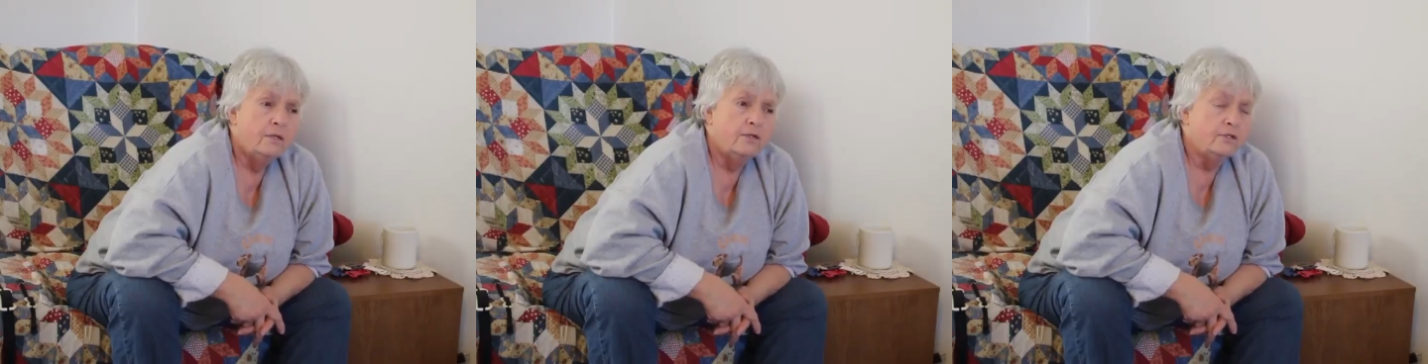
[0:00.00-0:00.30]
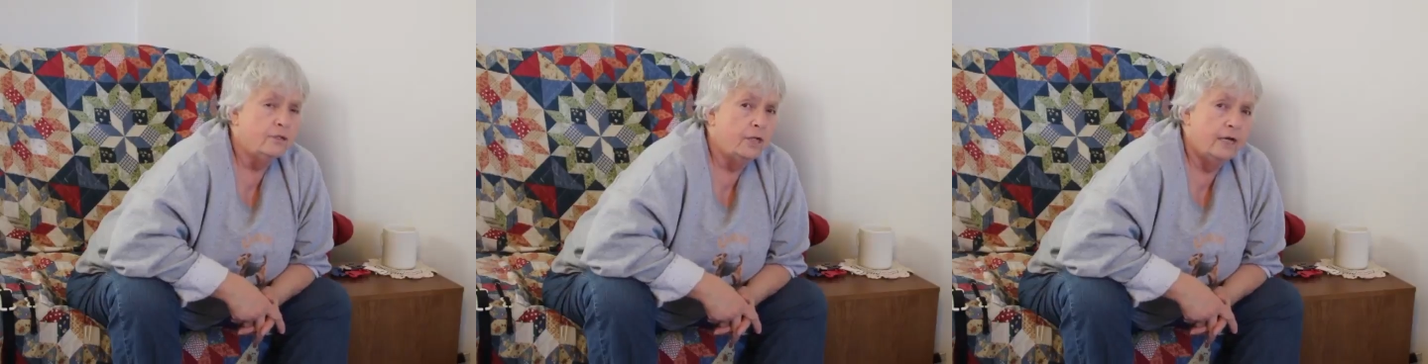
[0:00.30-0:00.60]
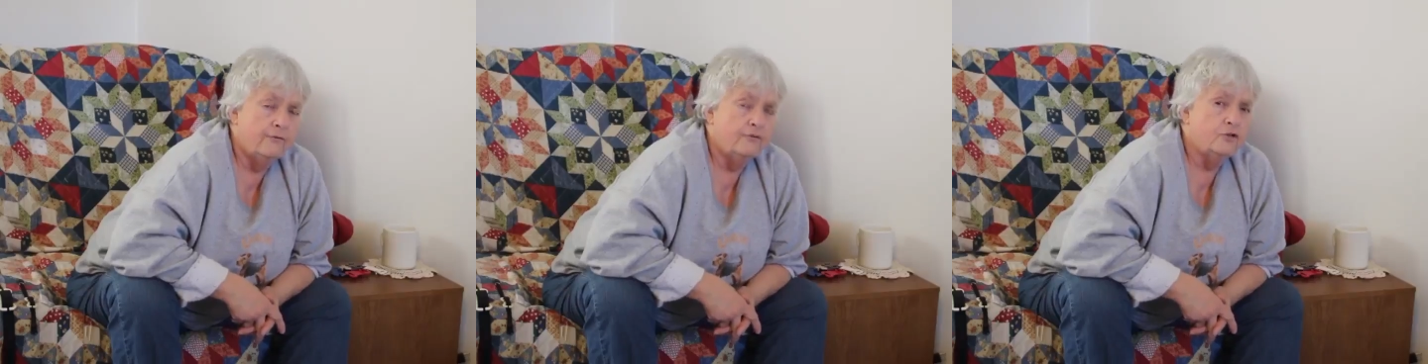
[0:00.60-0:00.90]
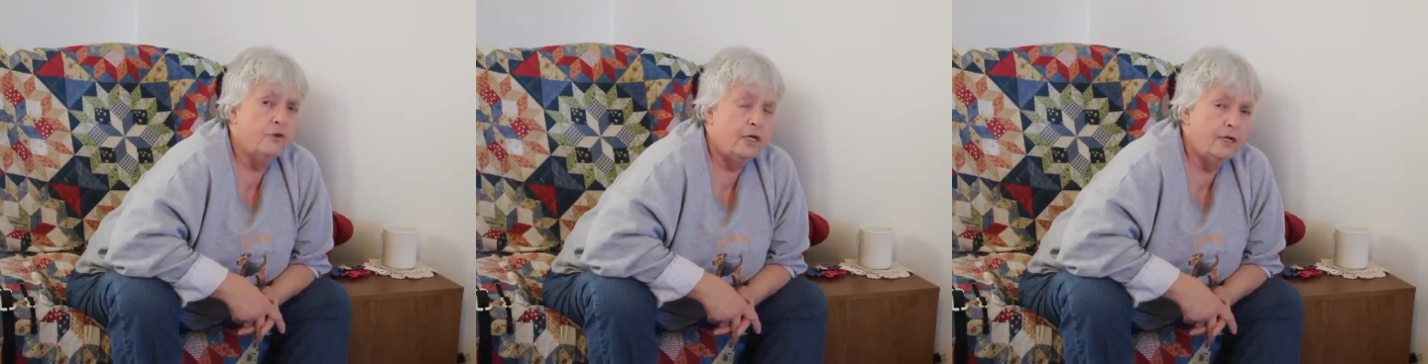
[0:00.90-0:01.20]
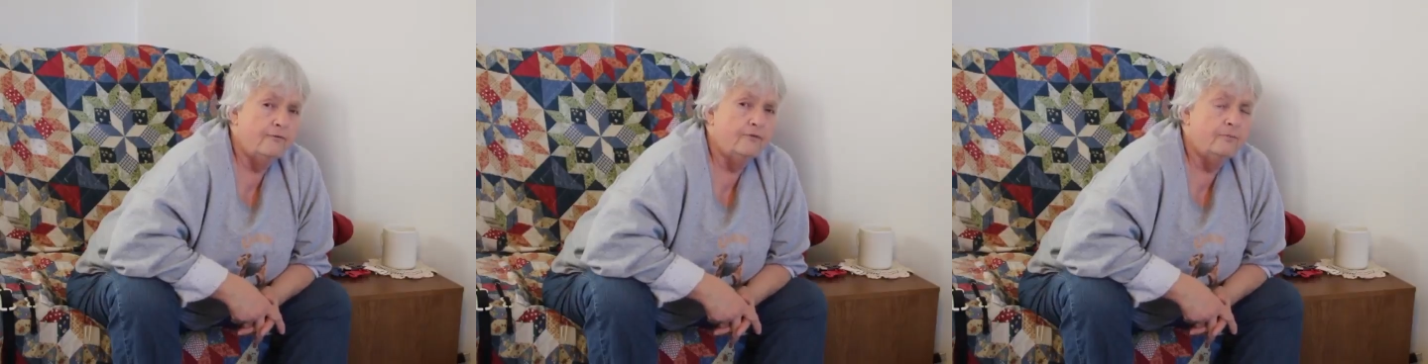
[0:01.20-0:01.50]
There's a lot of
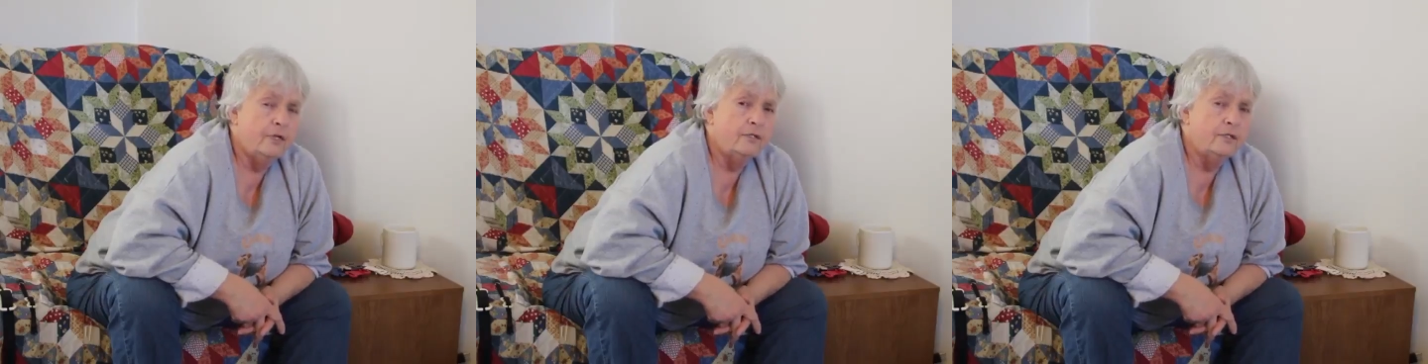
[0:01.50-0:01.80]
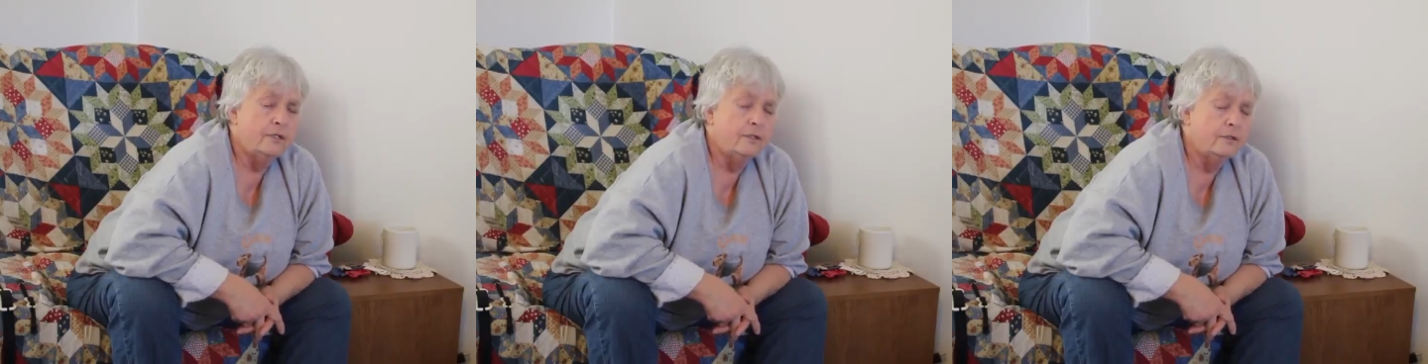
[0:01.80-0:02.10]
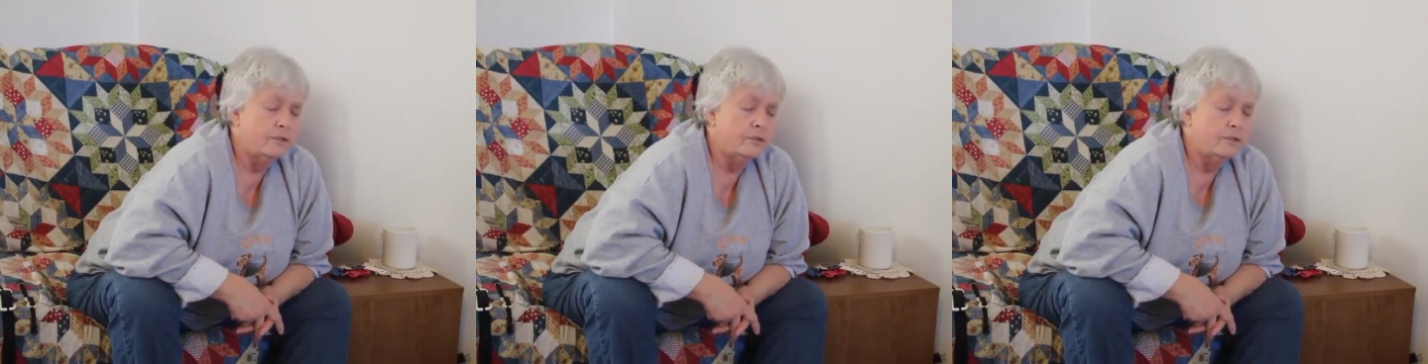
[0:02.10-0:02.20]
training information.